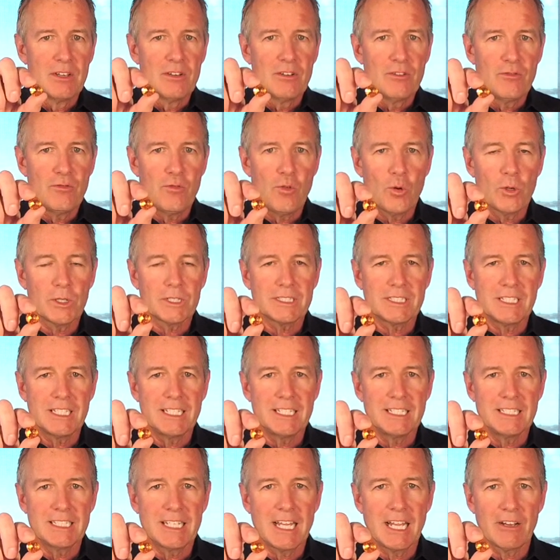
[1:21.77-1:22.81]

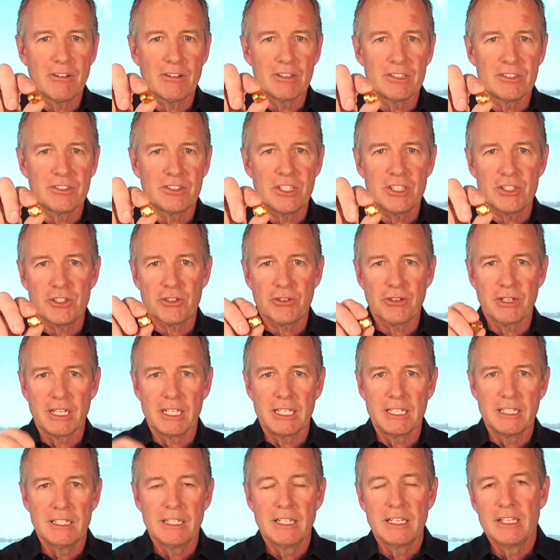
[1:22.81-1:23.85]
14 karat
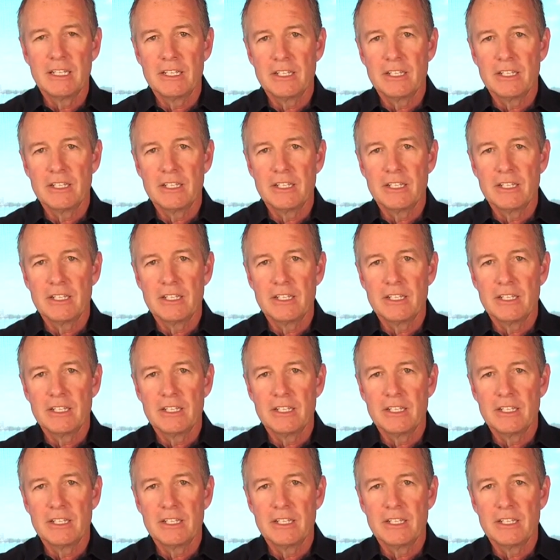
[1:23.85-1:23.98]
citrine